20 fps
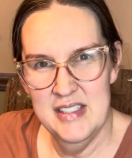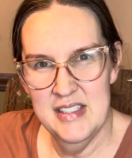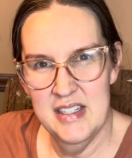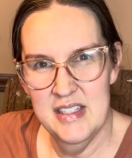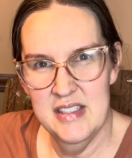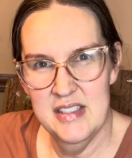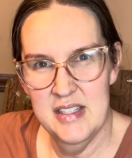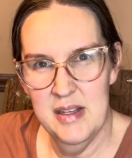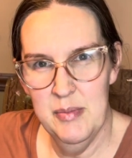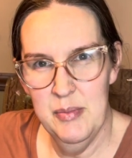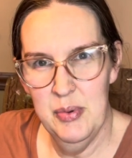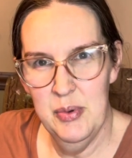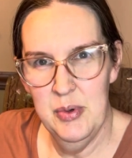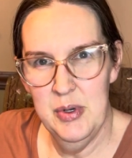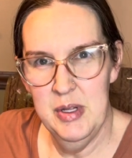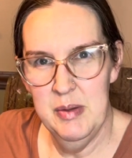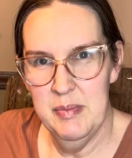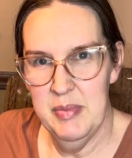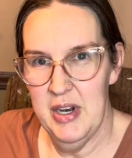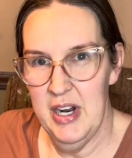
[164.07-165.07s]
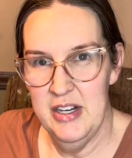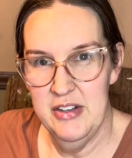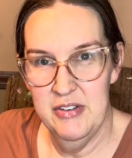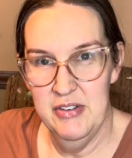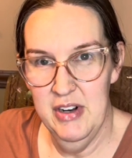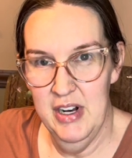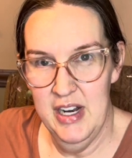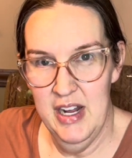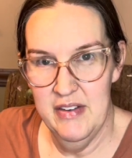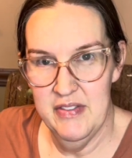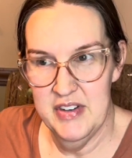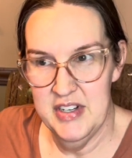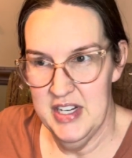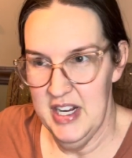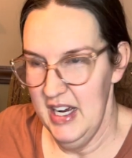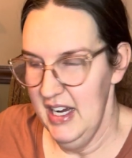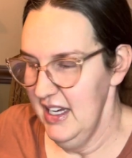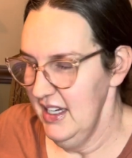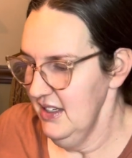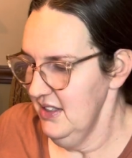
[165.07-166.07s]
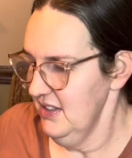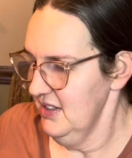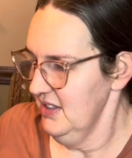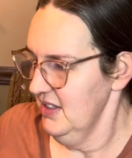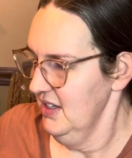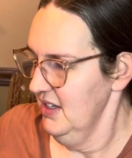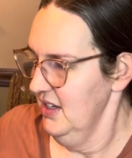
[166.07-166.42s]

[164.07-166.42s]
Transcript: at some point, but I do not have a dice.